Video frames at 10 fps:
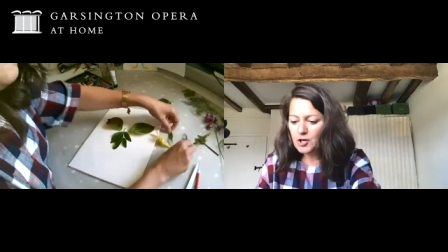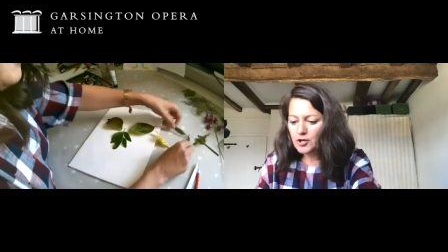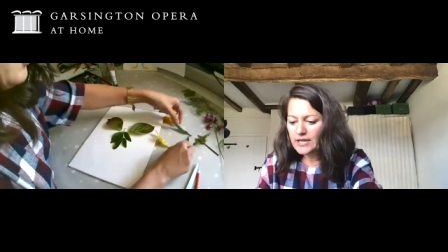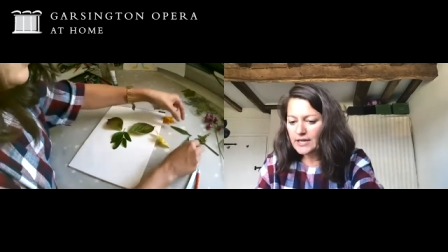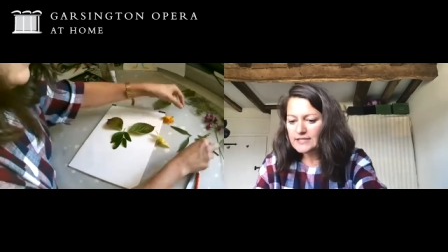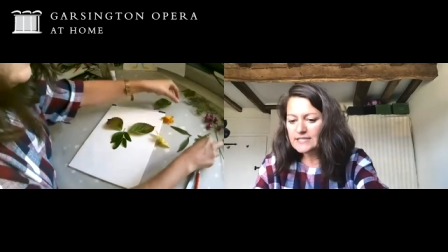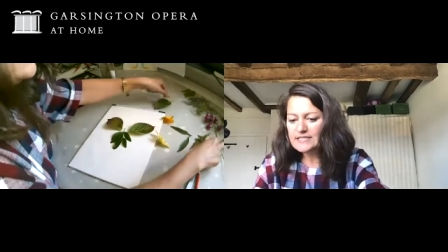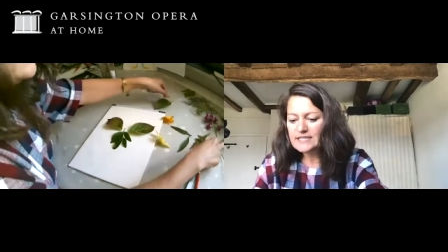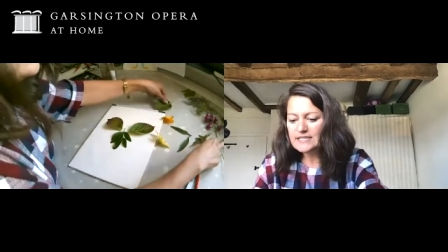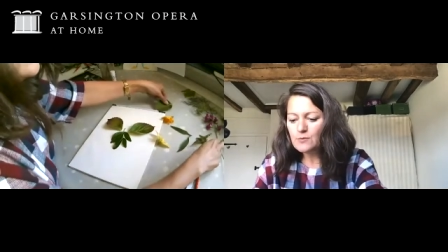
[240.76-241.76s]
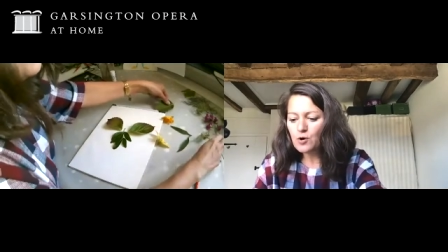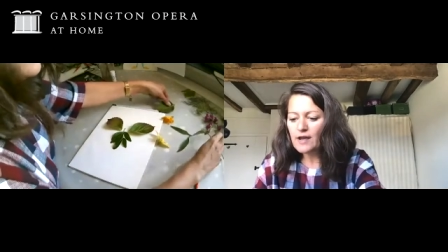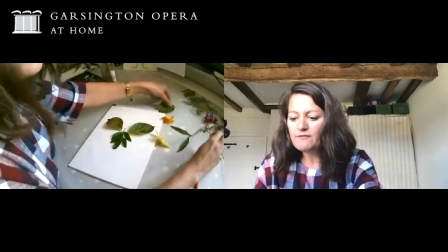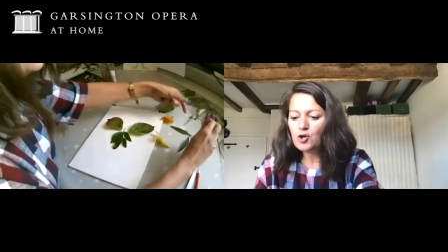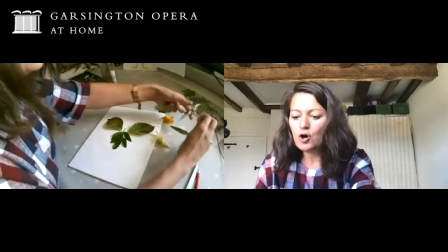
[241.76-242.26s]
looking to see what
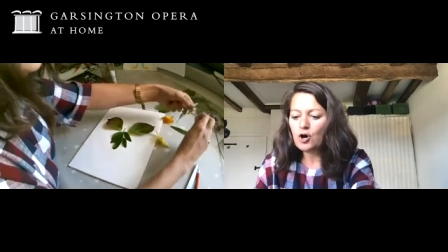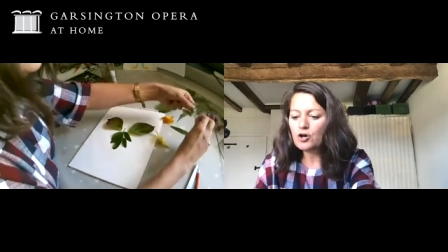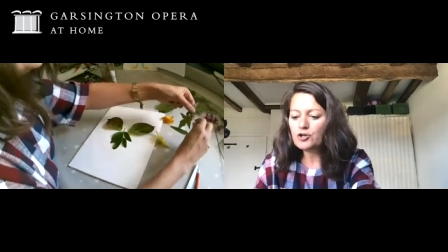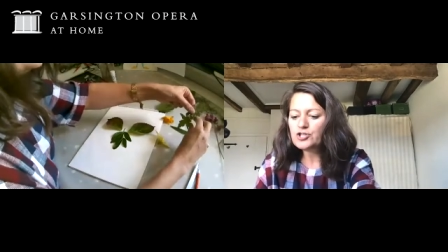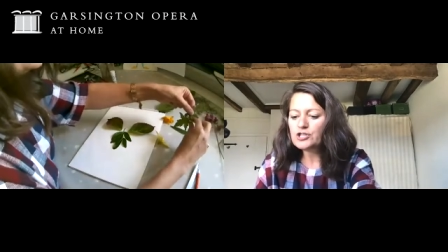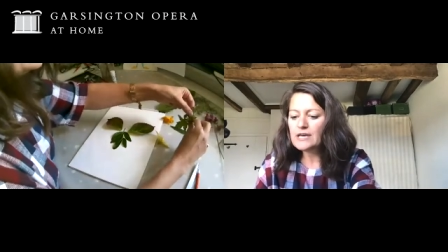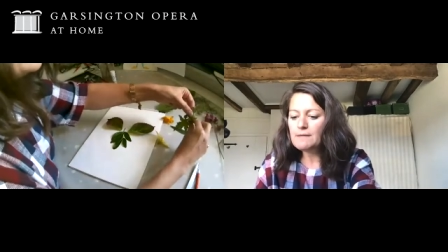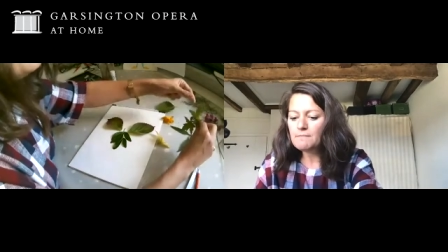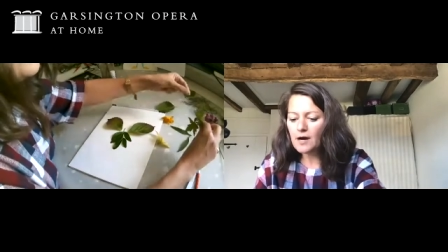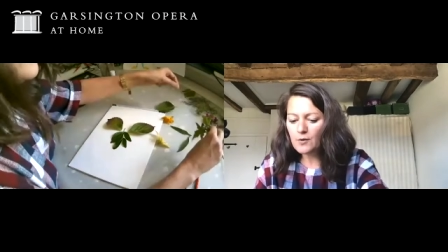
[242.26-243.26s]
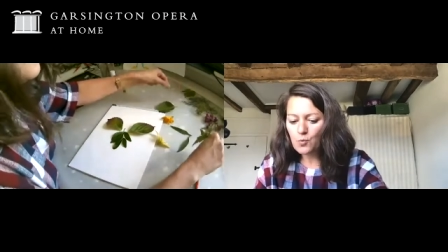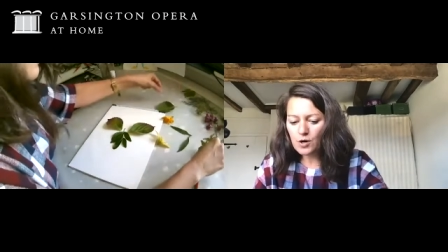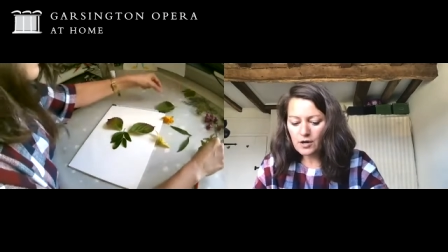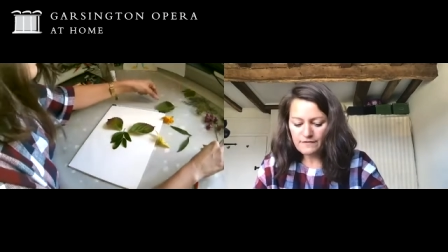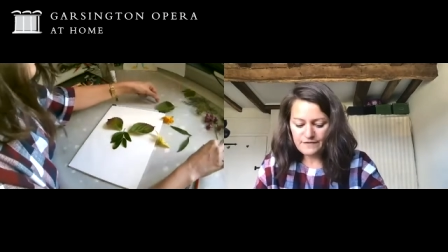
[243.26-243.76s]
I've got that might
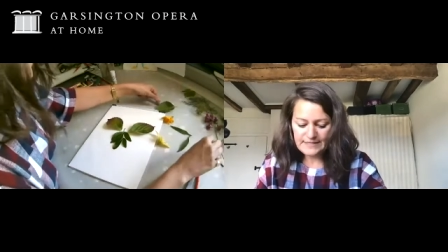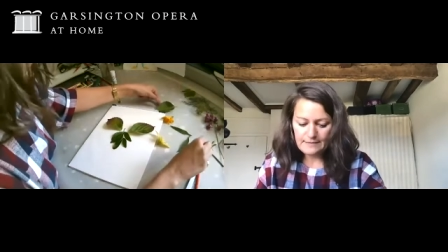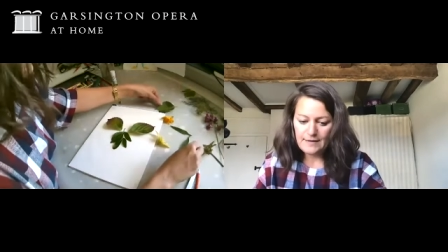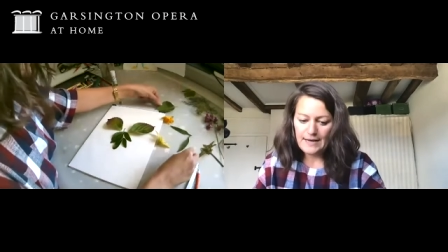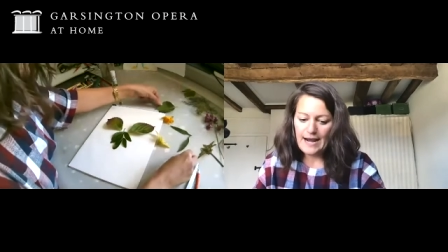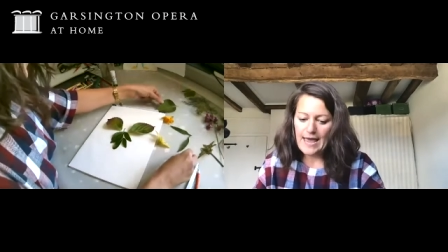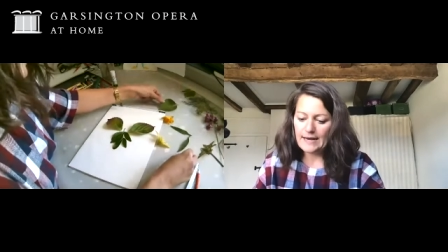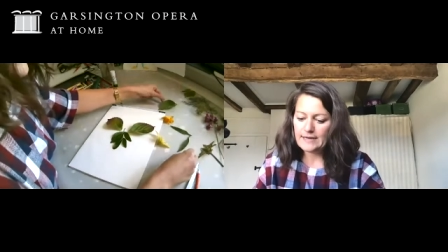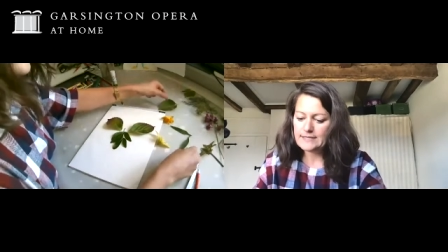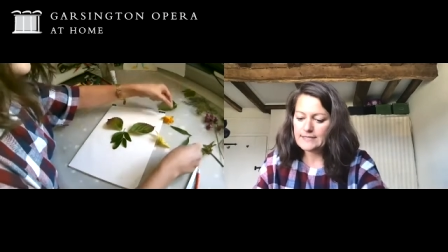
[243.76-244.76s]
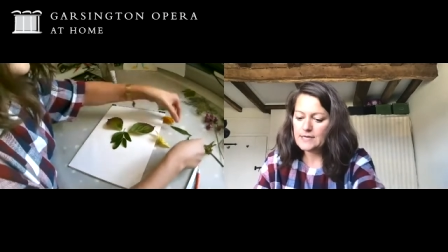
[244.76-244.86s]
work for some legs.